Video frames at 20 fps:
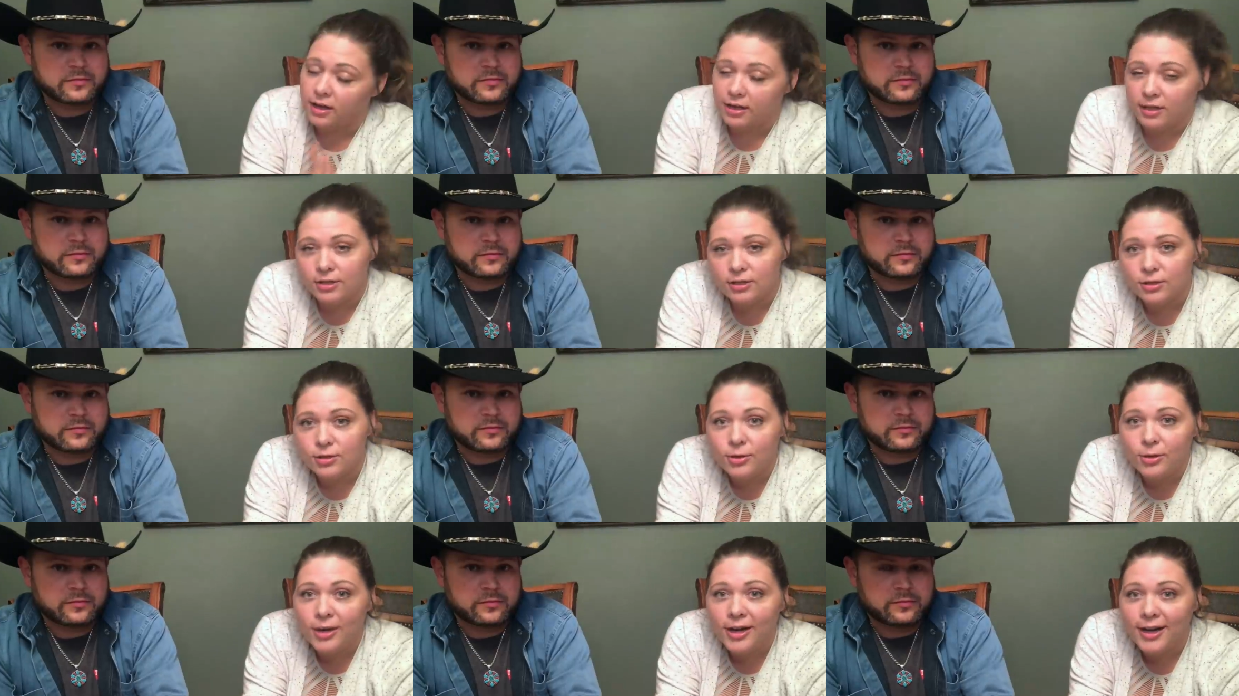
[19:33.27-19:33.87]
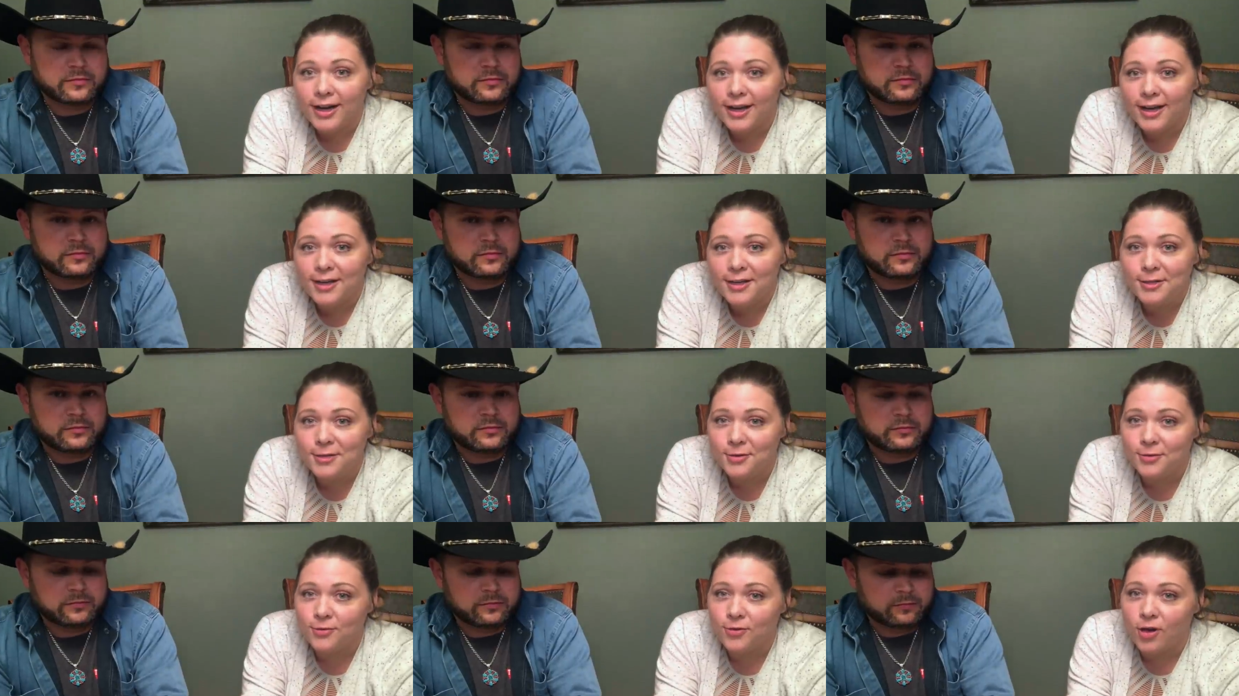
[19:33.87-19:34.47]
Speaker 1: His story is
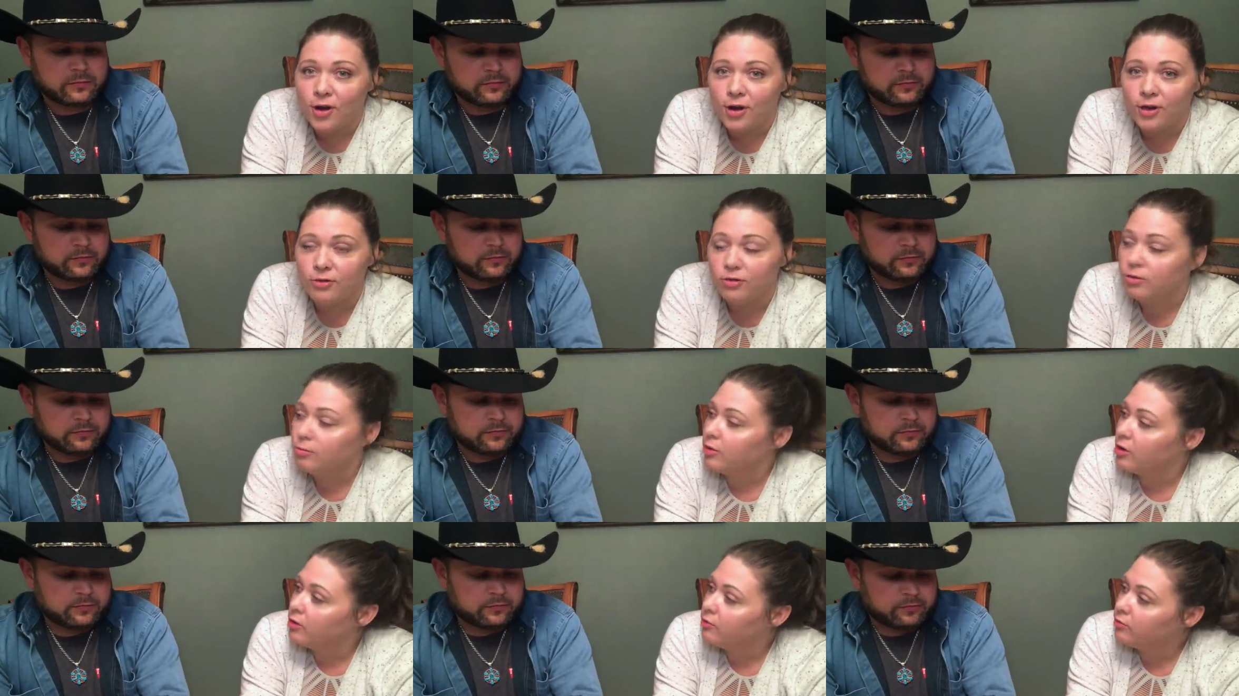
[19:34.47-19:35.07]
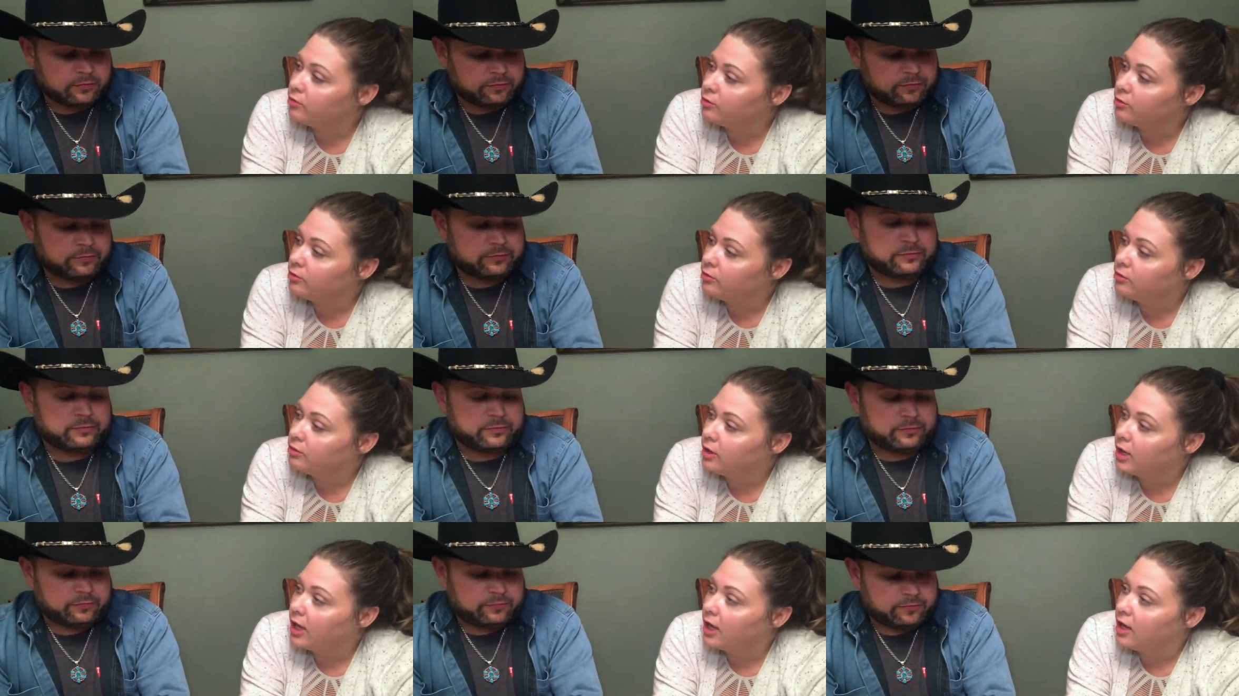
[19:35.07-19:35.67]
far from over,
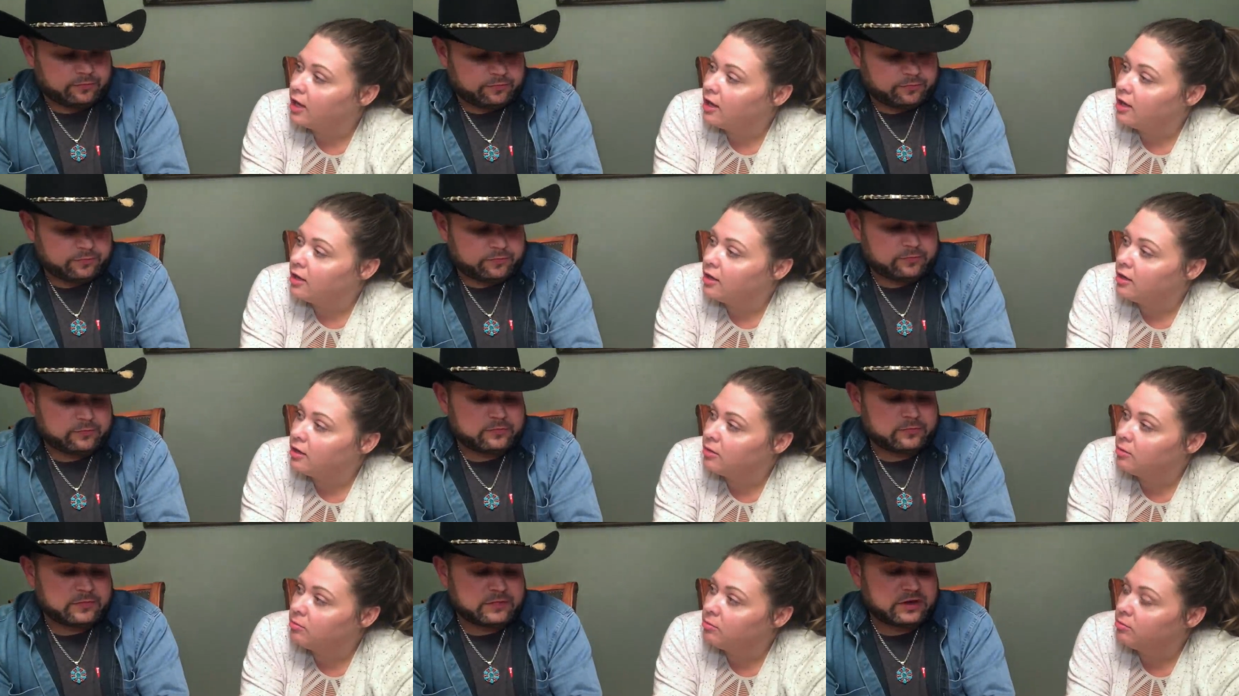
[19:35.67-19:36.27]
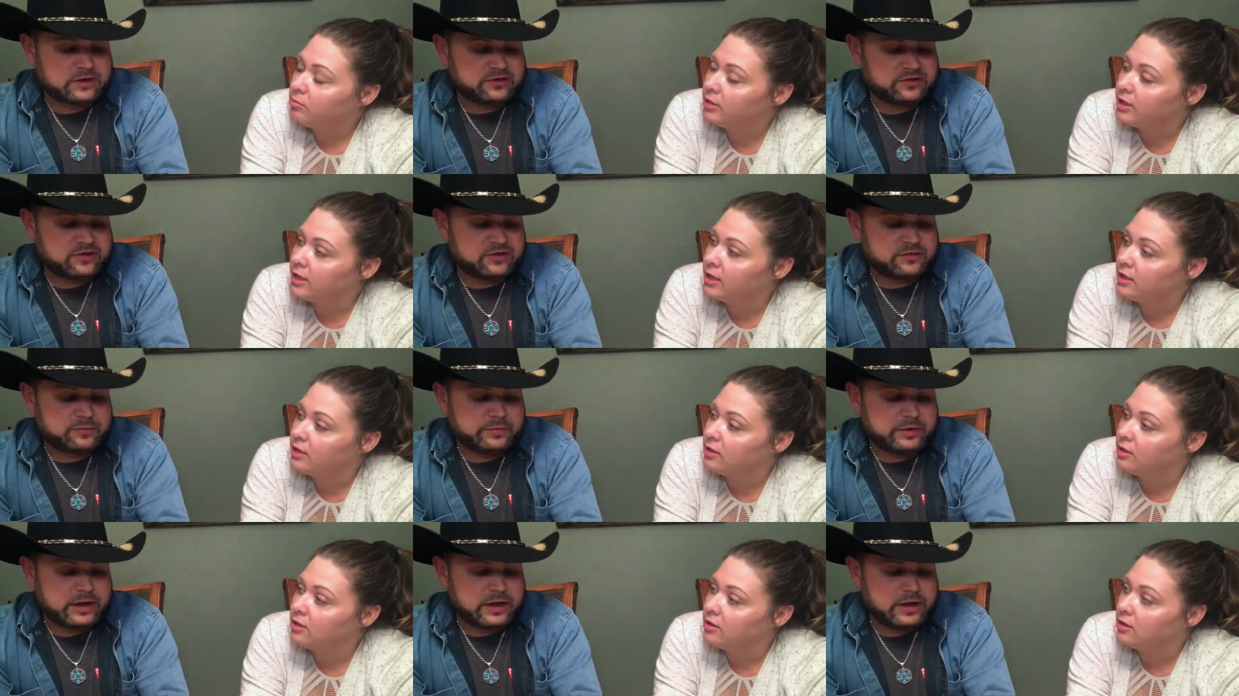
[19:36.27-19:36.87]
um, but just
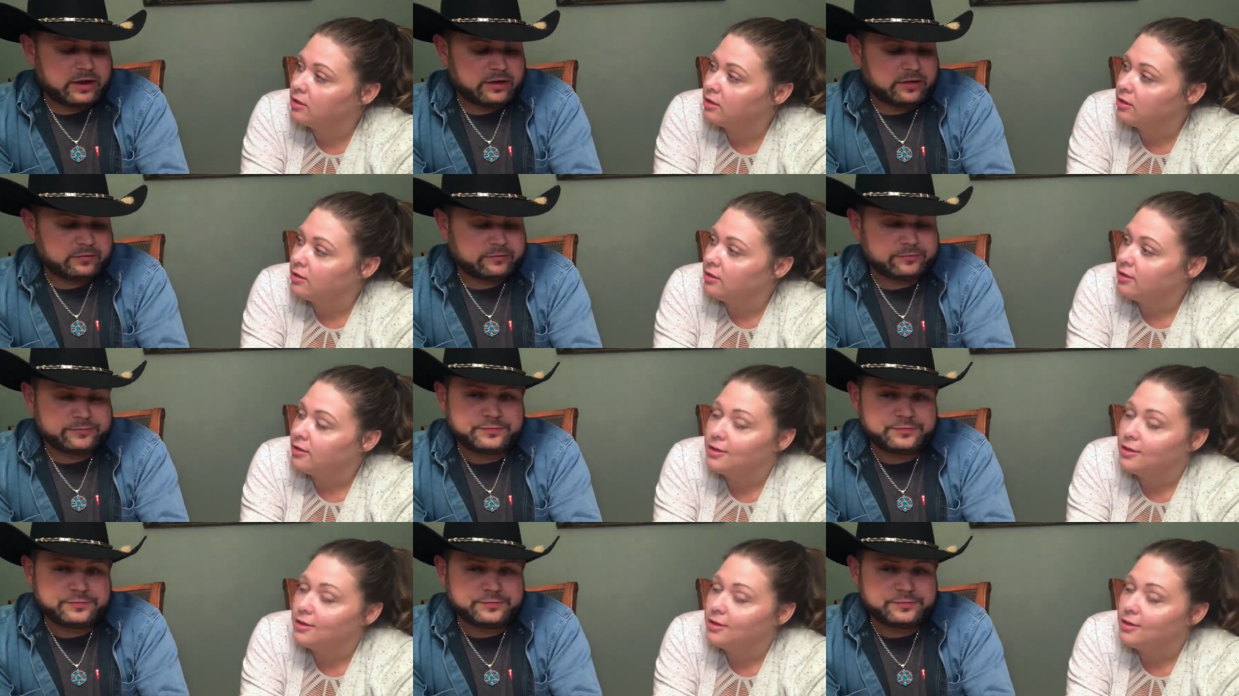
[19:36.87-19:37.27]
beginning.